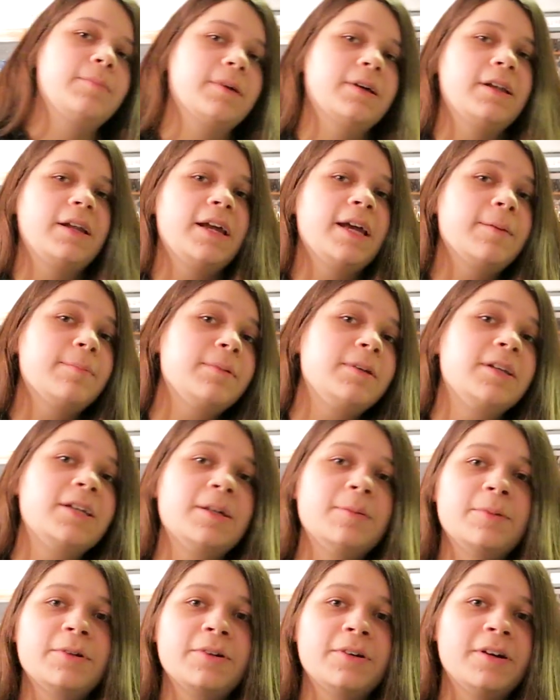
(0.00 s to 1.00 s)
But I happened to
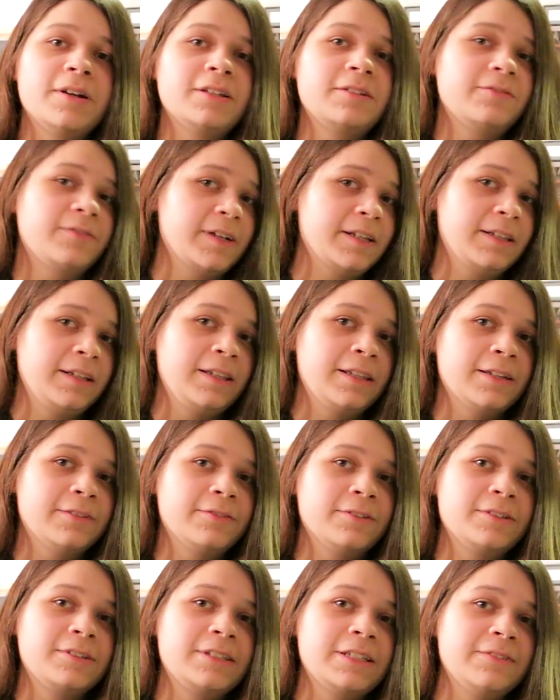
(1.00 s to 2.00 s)
come across
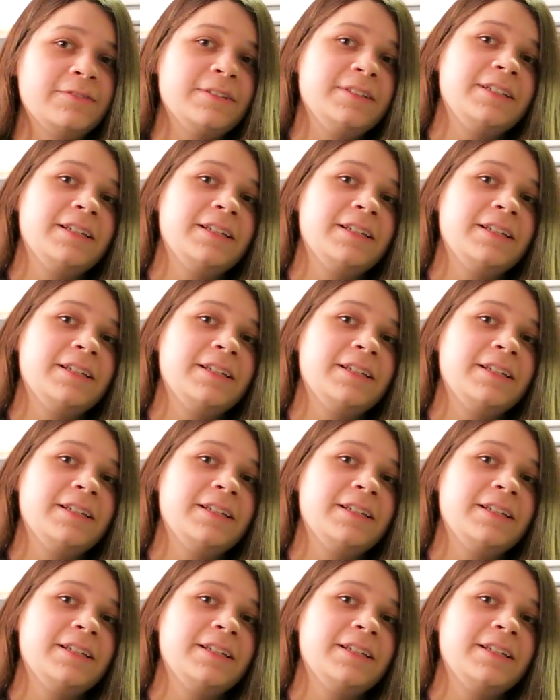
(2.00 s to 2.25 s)
Finelylover's 7